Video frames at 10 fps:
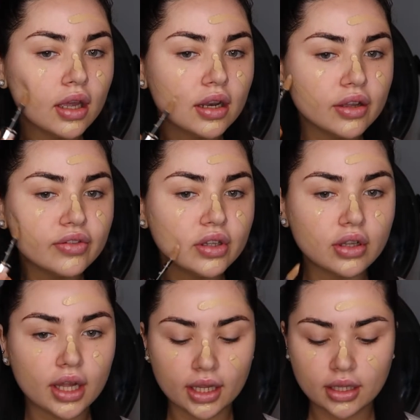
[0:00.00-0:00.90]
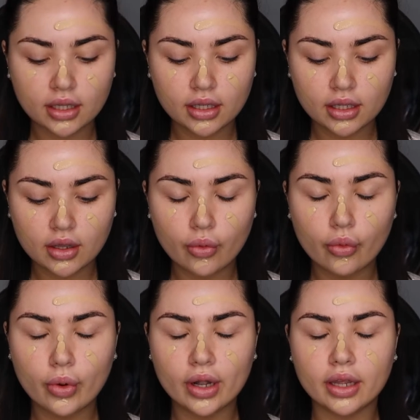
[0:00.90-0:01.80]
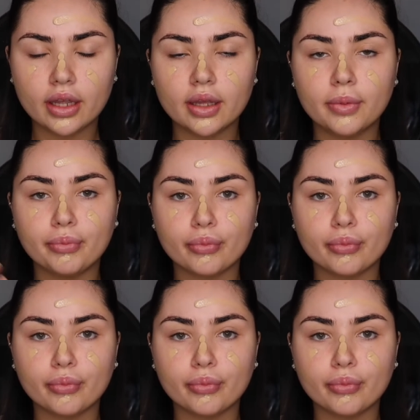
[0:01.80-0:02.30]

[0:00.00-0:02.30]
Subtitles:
and I feel like when I